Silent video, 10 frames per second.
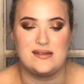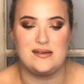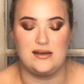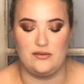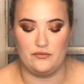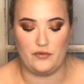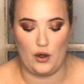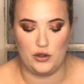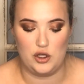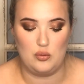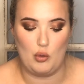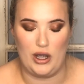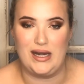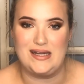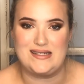the Volume
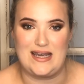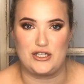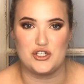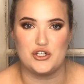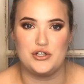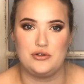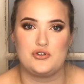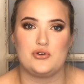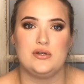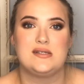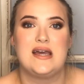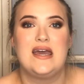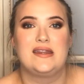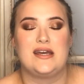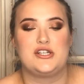1 Texture Neutrals
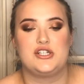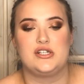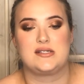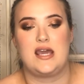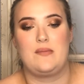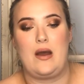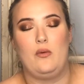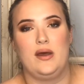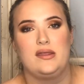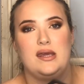that she just came out with.